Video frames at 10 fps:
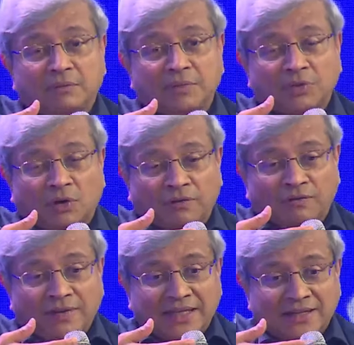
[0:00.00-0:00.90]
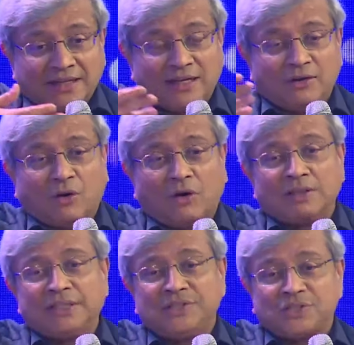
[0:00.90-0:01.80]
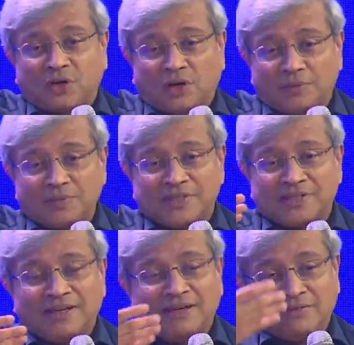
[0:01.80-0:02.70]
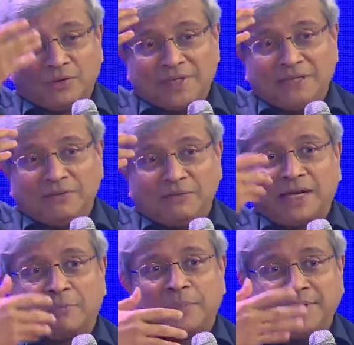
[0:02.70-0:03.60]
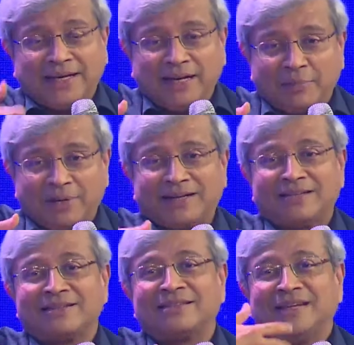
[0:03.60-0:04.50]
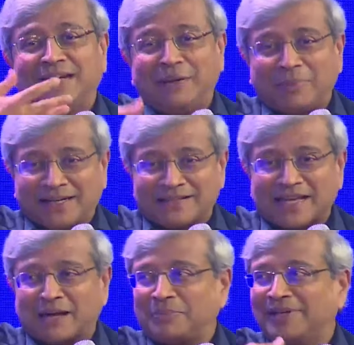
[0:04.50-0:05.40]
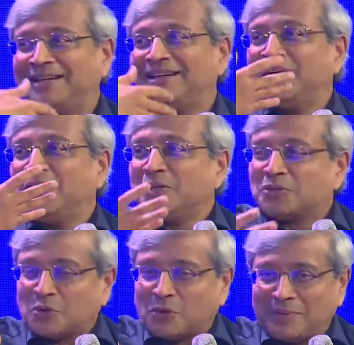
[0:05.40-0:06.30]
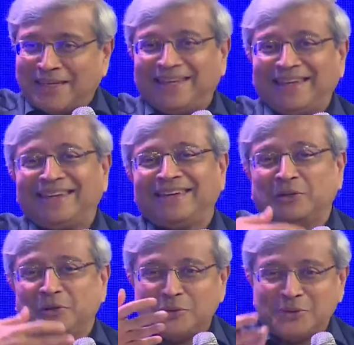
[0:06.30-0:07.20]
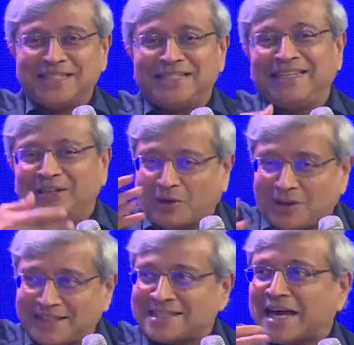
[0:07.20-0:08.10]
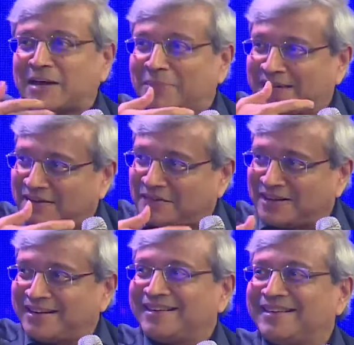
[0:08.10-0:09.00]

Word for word: sort of weathered all these storms. You know, we were pre-independence, the independence happened, so many, you know, UGC, all these happened after,